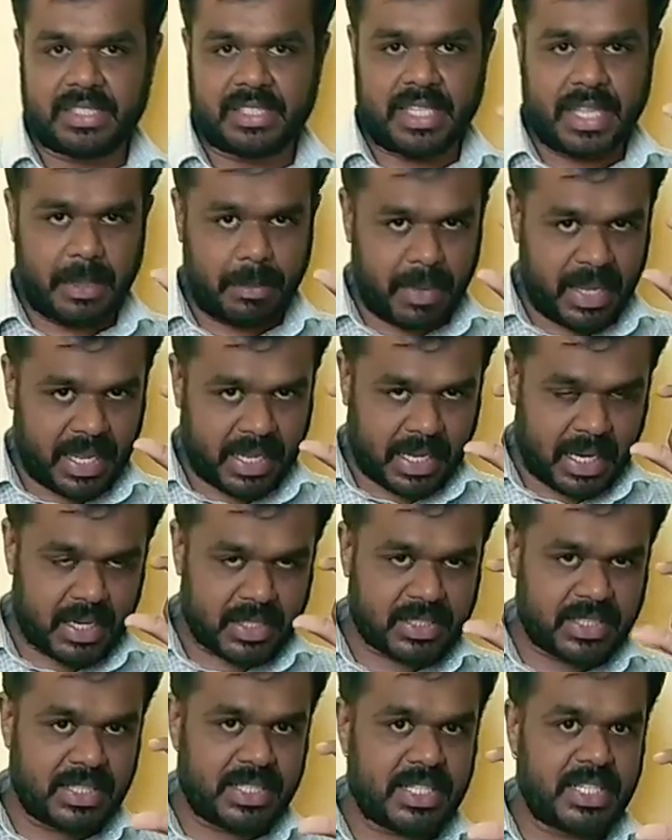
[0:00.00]
They may
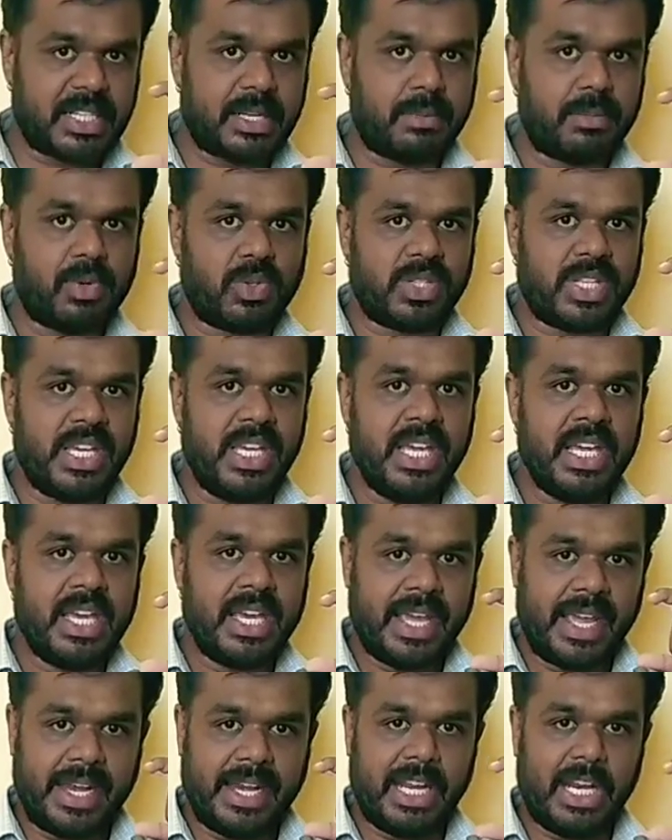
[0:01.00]
concentrate about
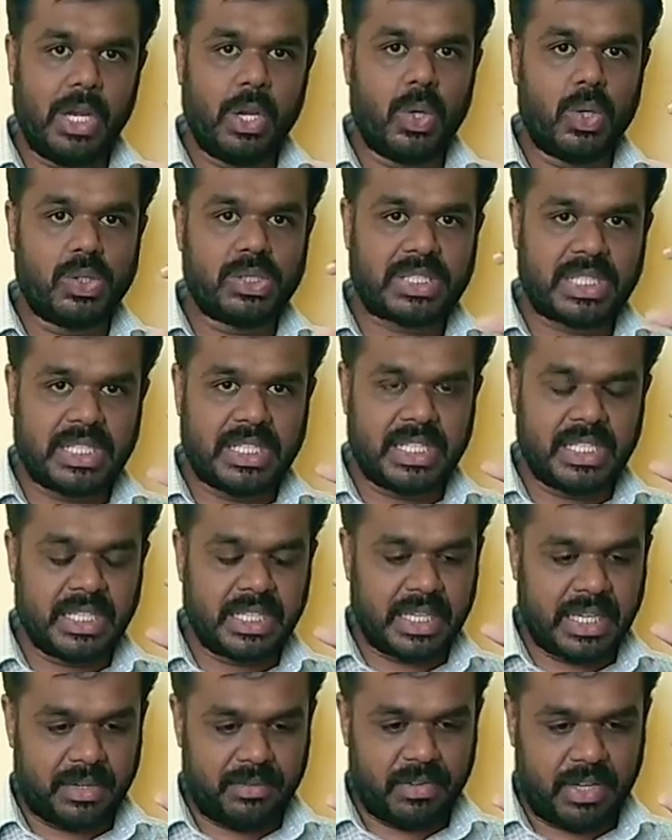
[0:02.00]
any loans and
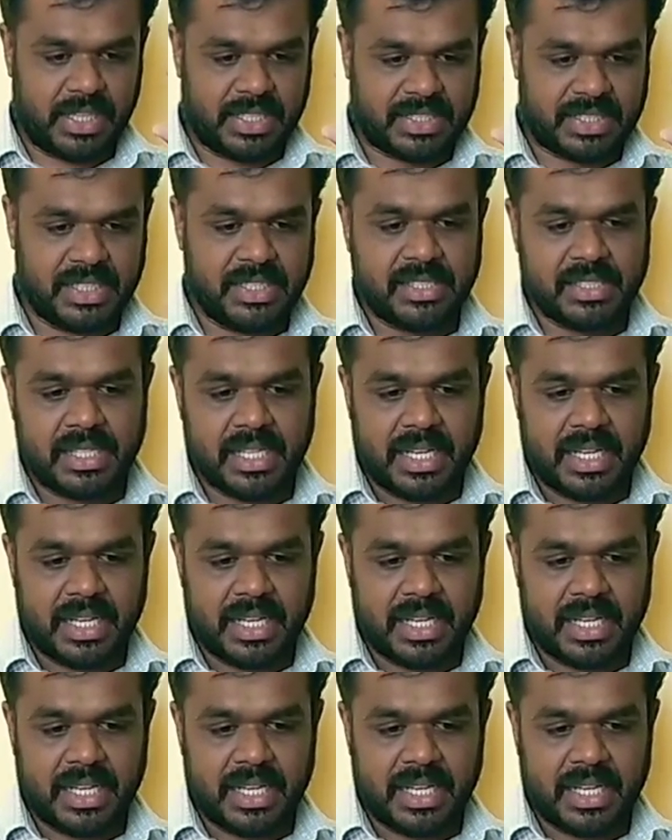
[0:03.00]
advances.